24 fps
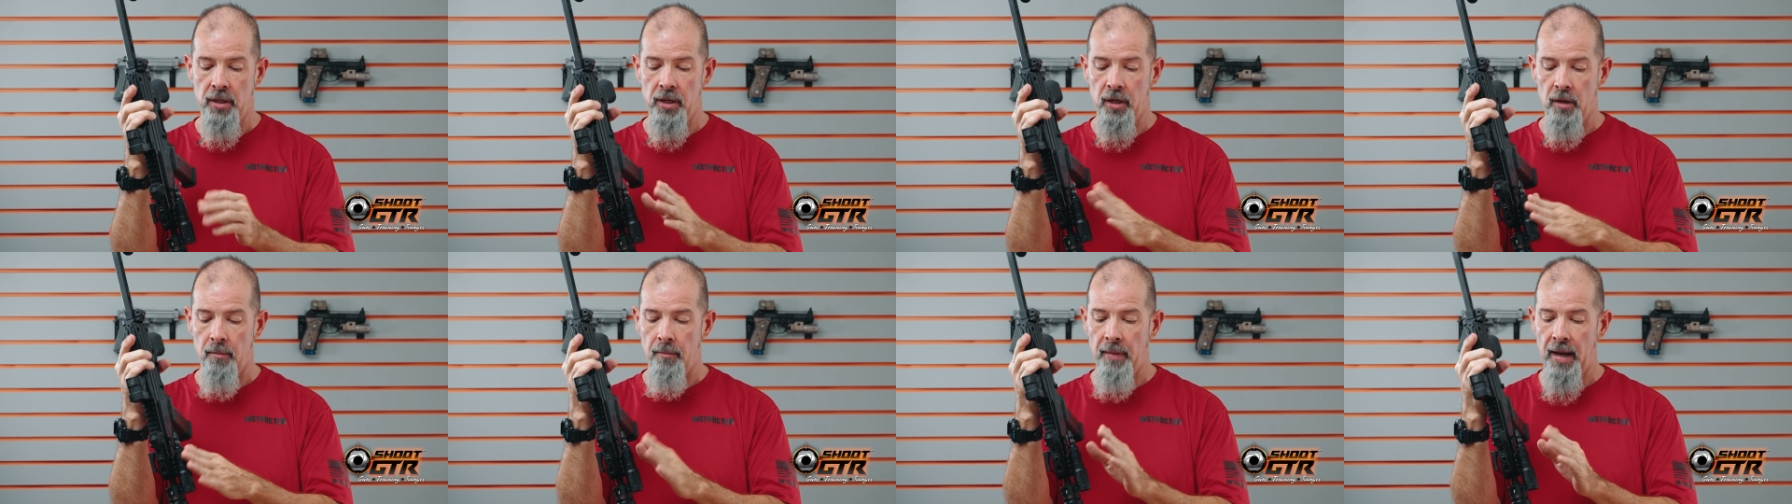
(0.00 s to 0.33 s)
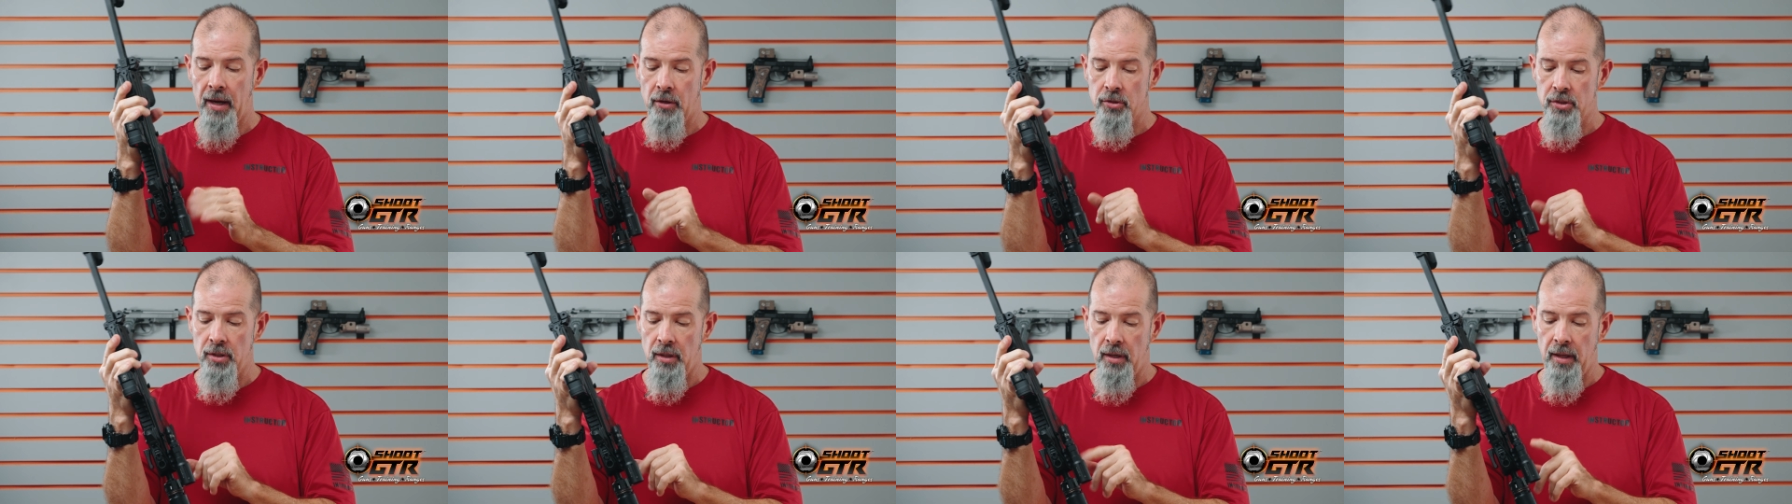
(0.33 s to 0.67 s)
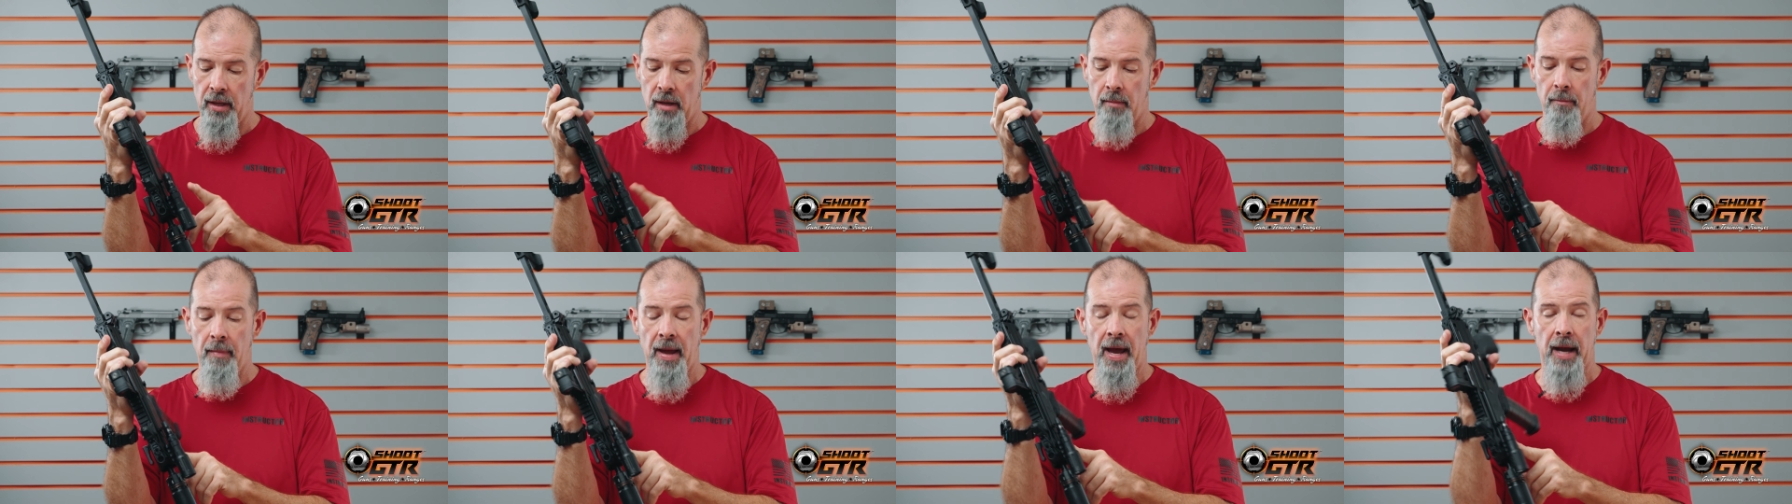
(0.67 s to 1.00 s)
here, mounted
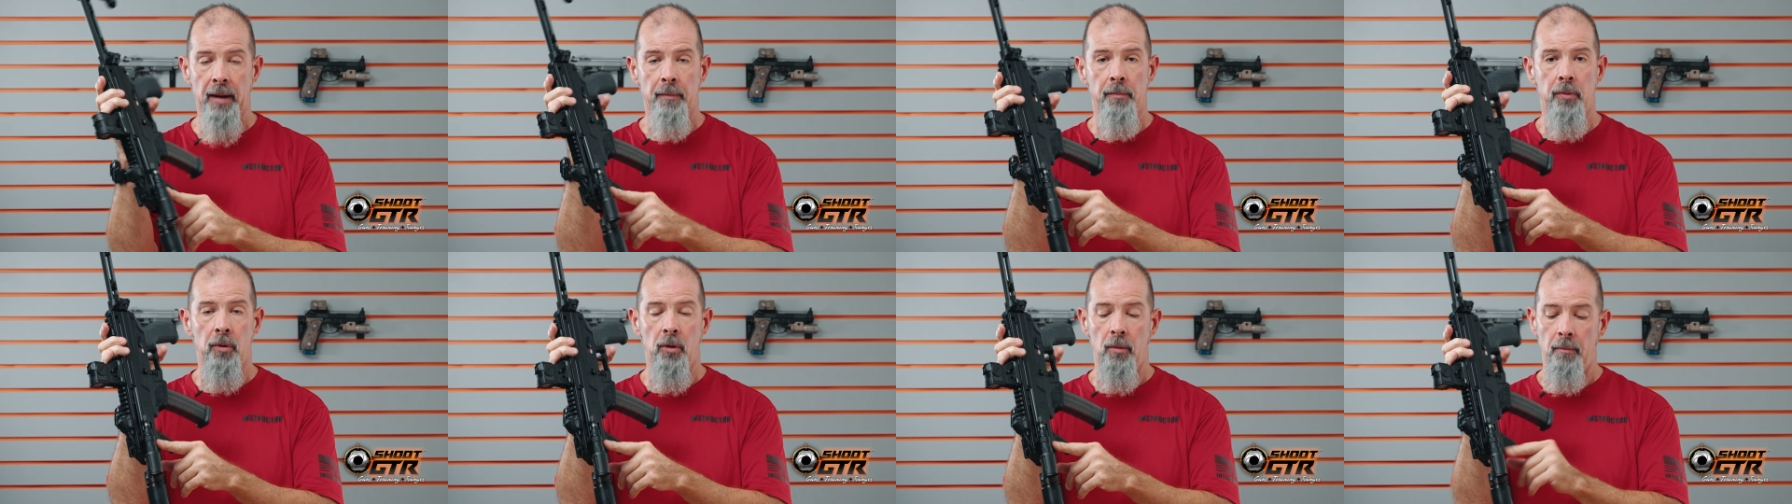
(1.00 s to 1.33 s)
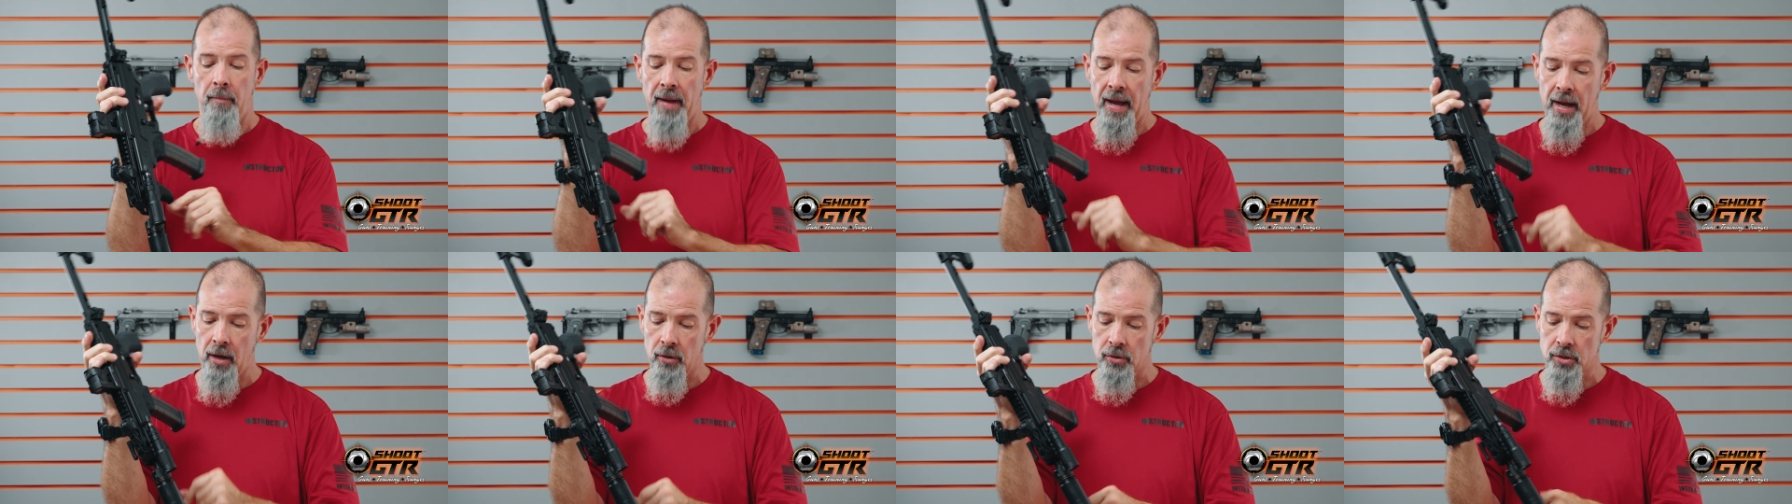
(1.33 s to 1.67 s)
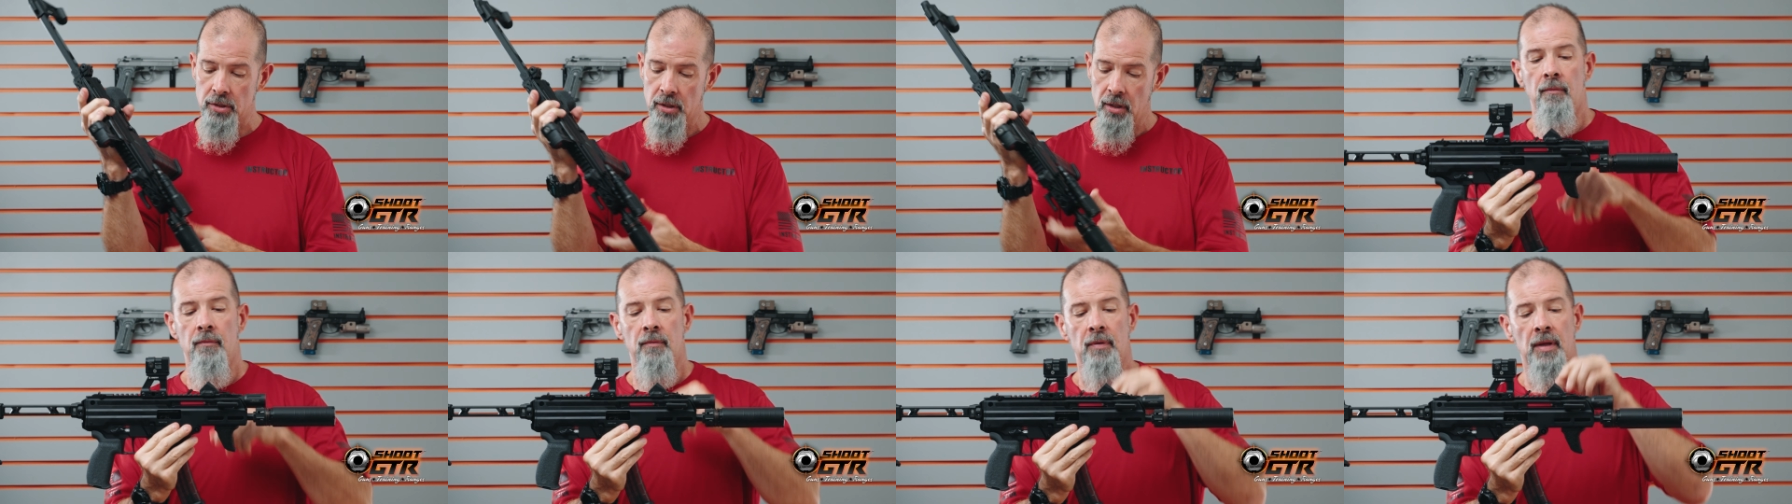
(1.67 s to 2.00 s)
in a mag pull
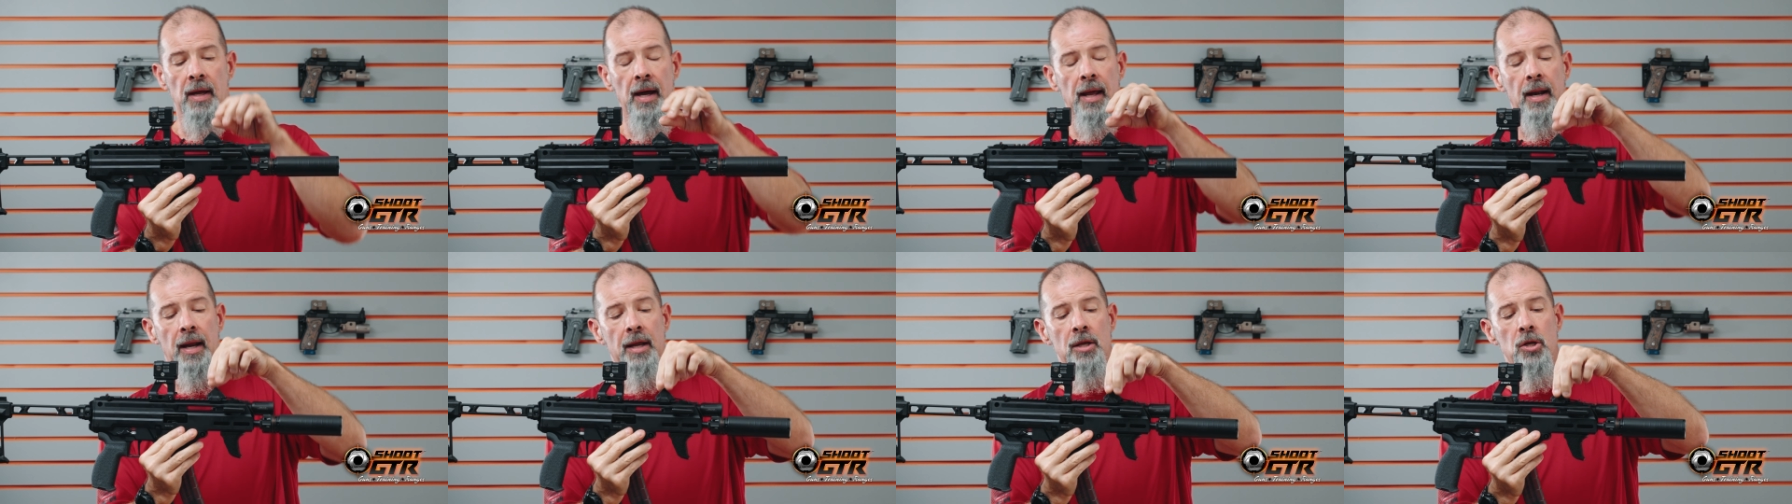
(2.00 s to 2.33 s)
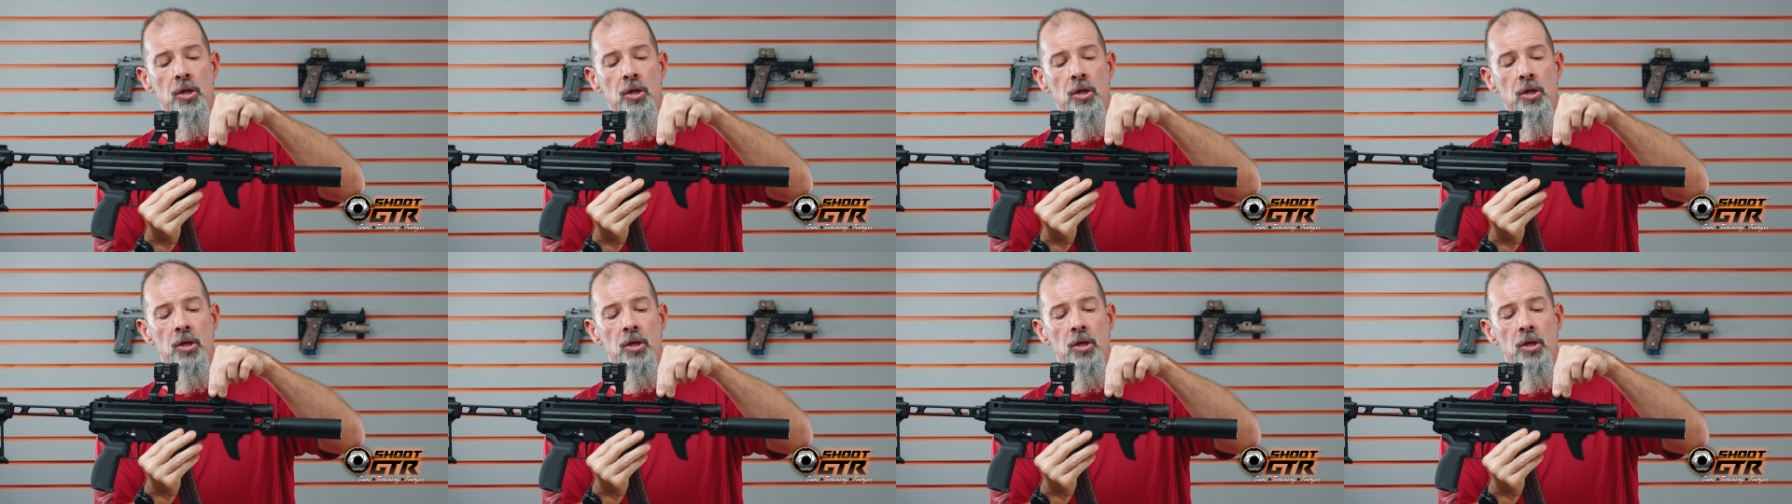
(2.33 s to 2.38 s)
mount. Got a